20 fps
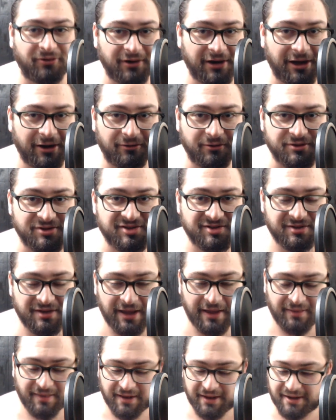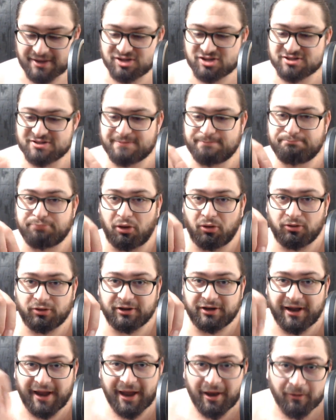hours. And then I just pull it
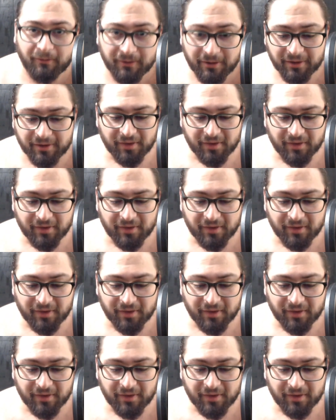out.